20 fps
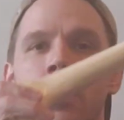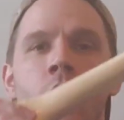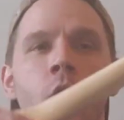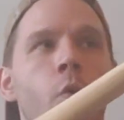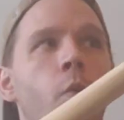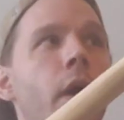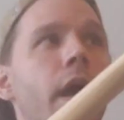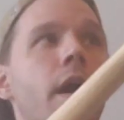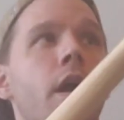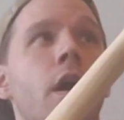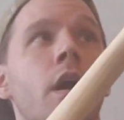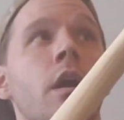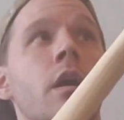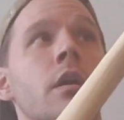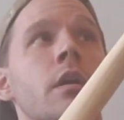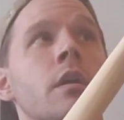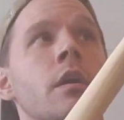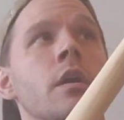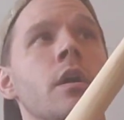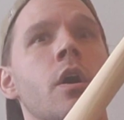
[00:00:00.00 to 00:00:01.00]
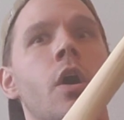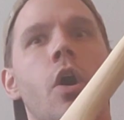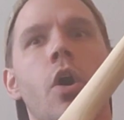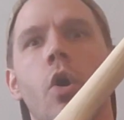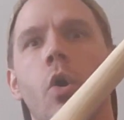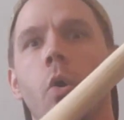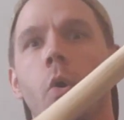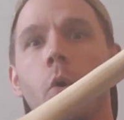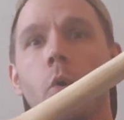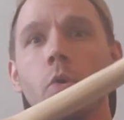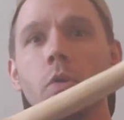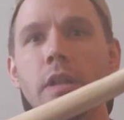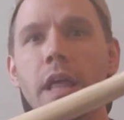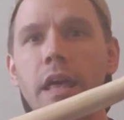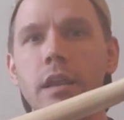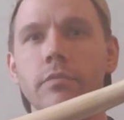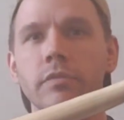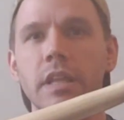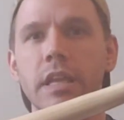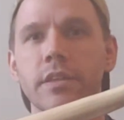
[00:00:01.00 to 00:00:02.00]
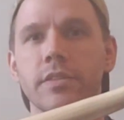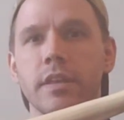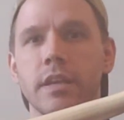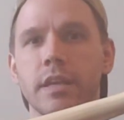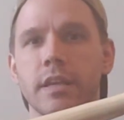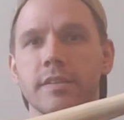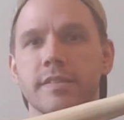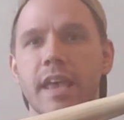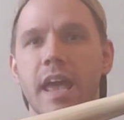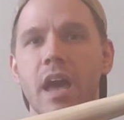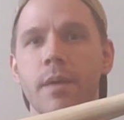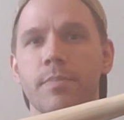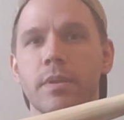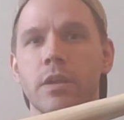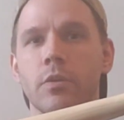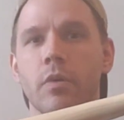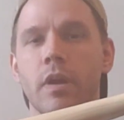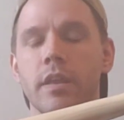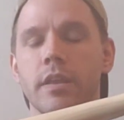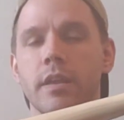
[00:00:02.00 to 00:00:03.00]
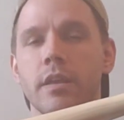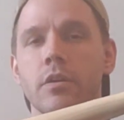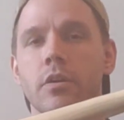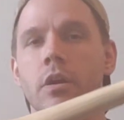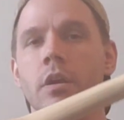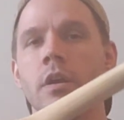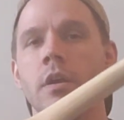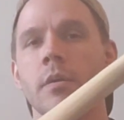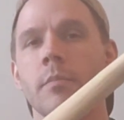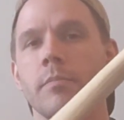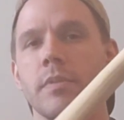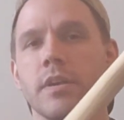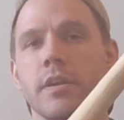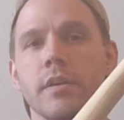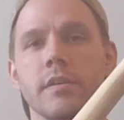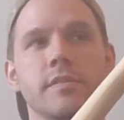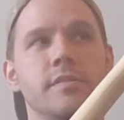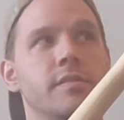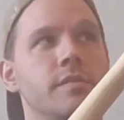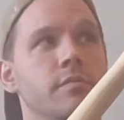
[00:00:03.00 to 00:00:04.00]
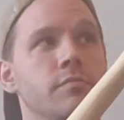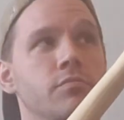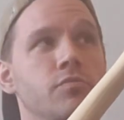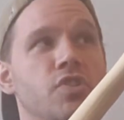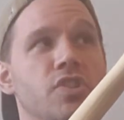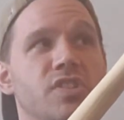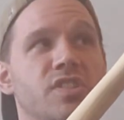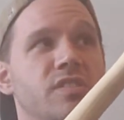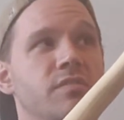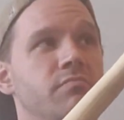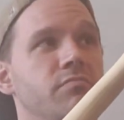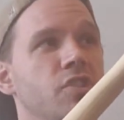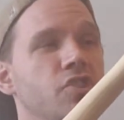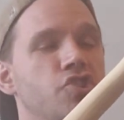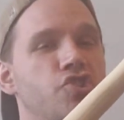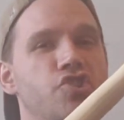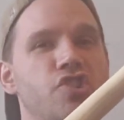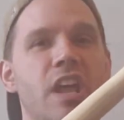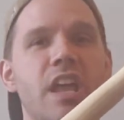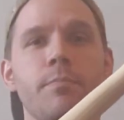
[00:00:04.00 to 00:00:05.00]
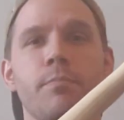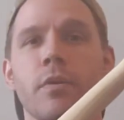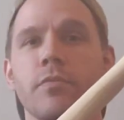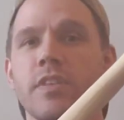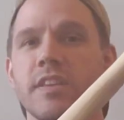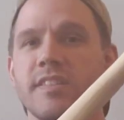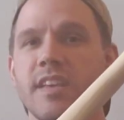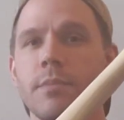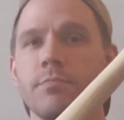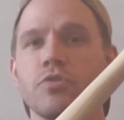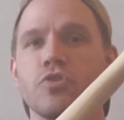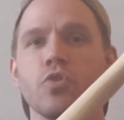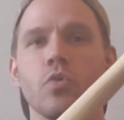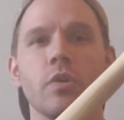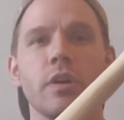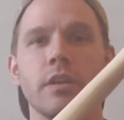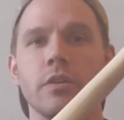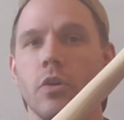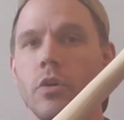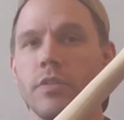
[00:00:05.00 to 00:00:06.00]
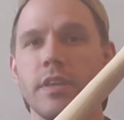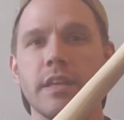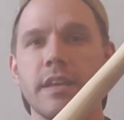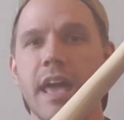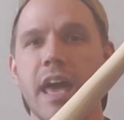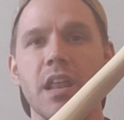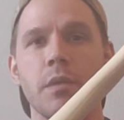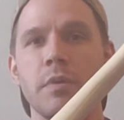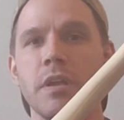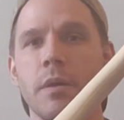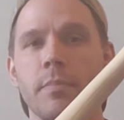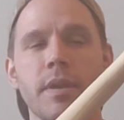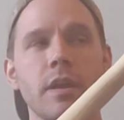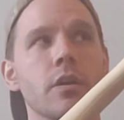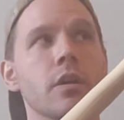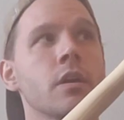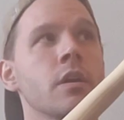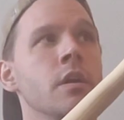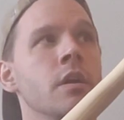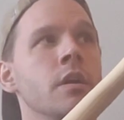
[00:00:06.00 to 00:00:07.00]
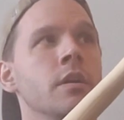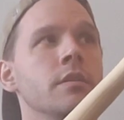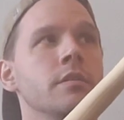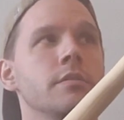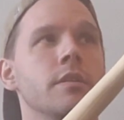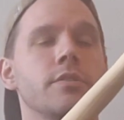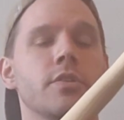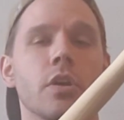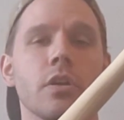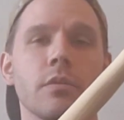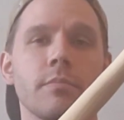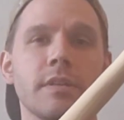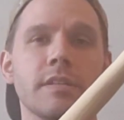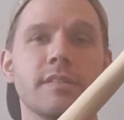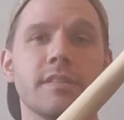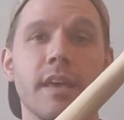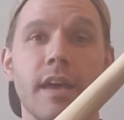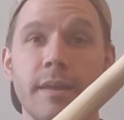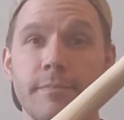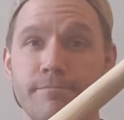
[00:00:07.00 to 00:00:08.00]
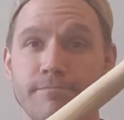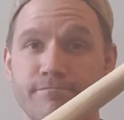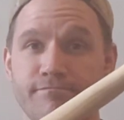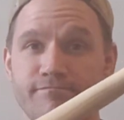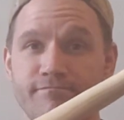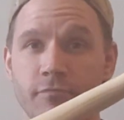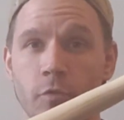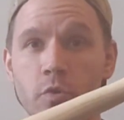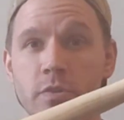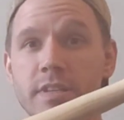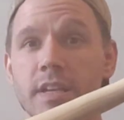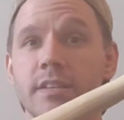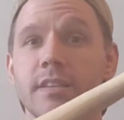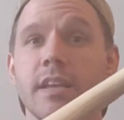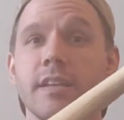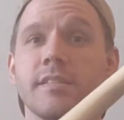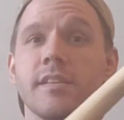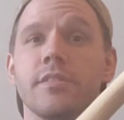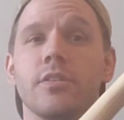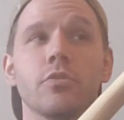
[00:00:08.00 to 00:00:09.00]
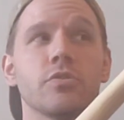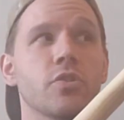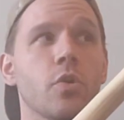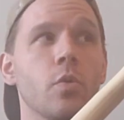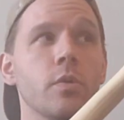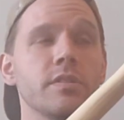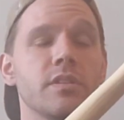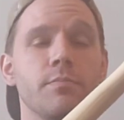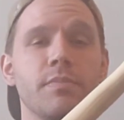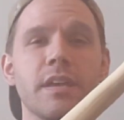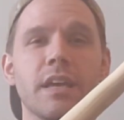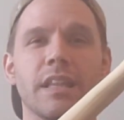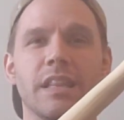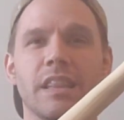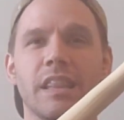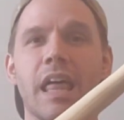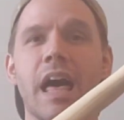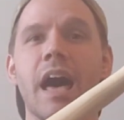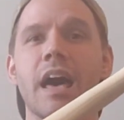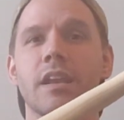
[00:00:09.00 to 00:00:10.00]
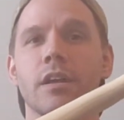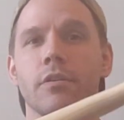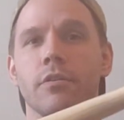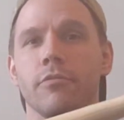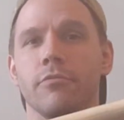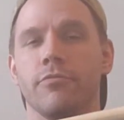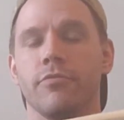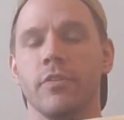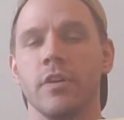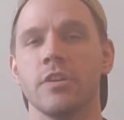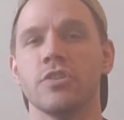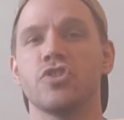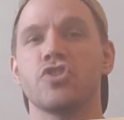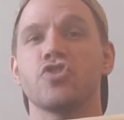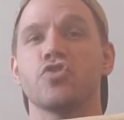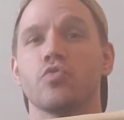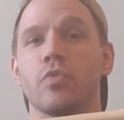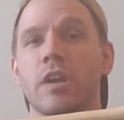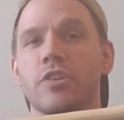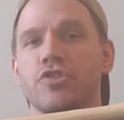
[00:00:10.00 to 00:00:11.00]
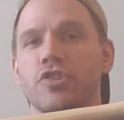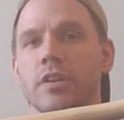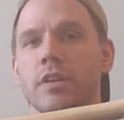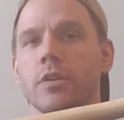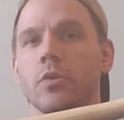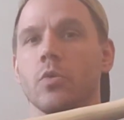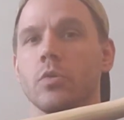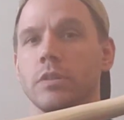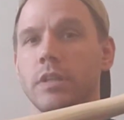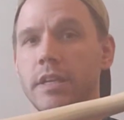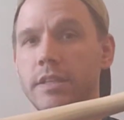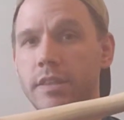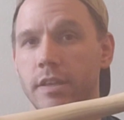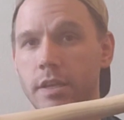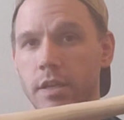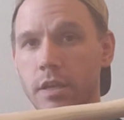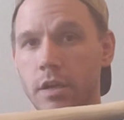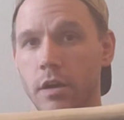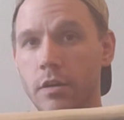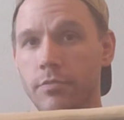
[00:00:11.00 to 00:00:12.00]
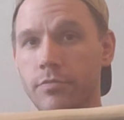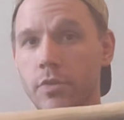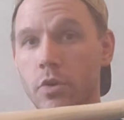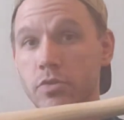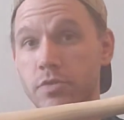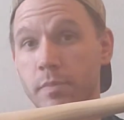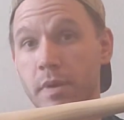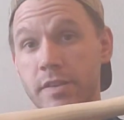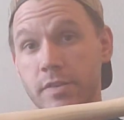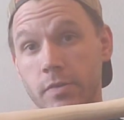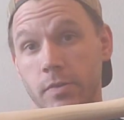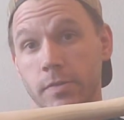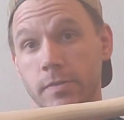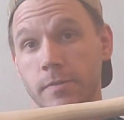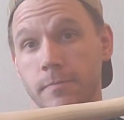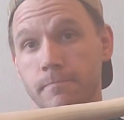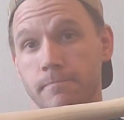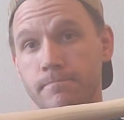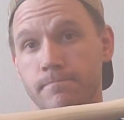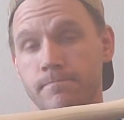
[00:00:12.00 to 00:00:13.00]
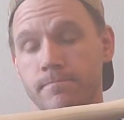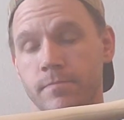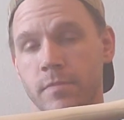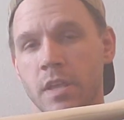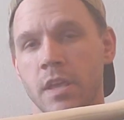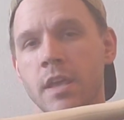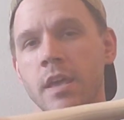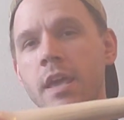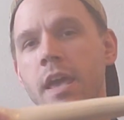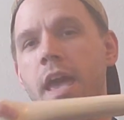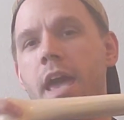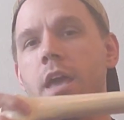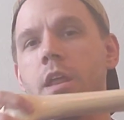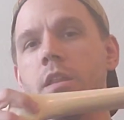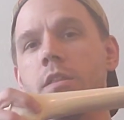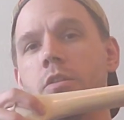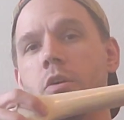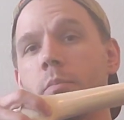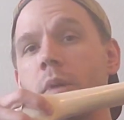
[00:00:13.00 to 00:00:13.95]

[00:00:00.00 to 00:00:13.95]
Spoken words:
where a whole lot of lengthening is happening right here, because just the shape of this hip joint and all the anatomy up here determines that, or dictates that there's going to be a lot of stretching or lengthening of those muscles. And there